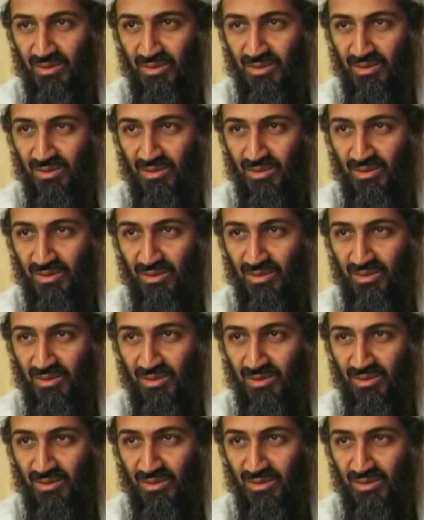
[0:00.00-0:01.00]

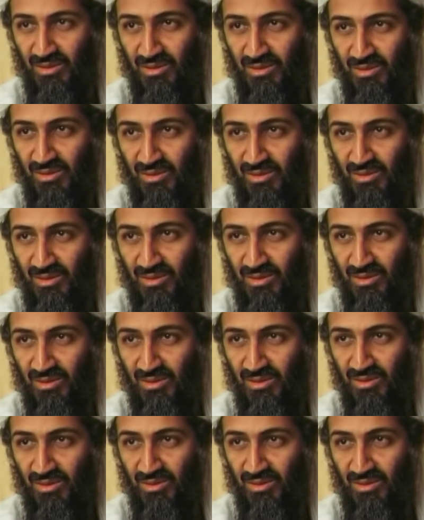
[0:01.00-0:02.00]

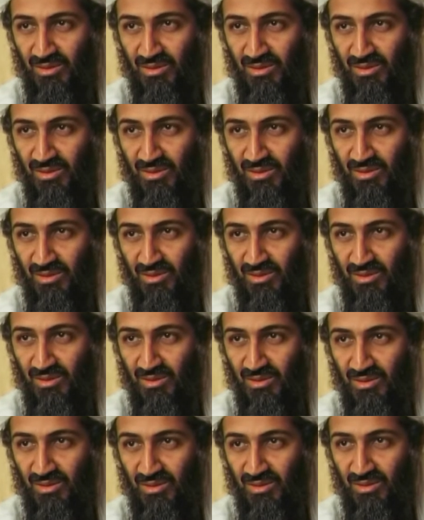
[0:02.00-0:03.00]

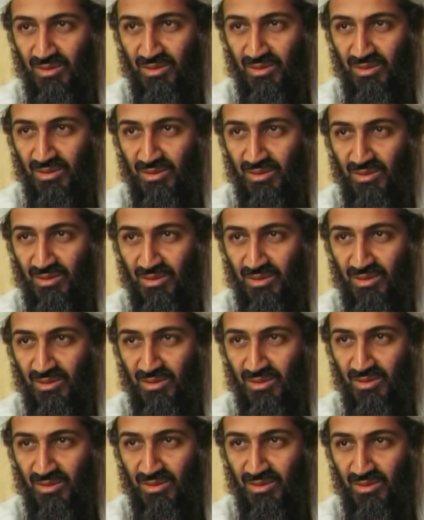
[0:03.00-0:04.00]

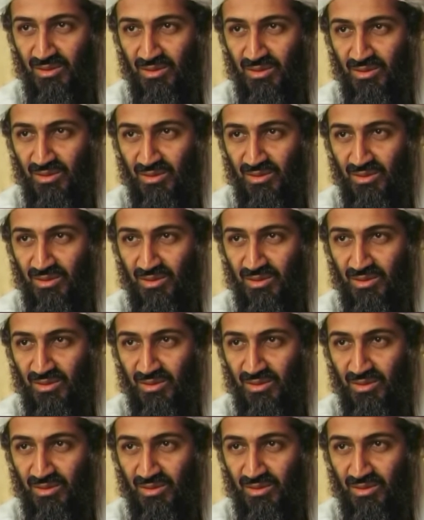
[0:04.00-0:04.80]
[no speech]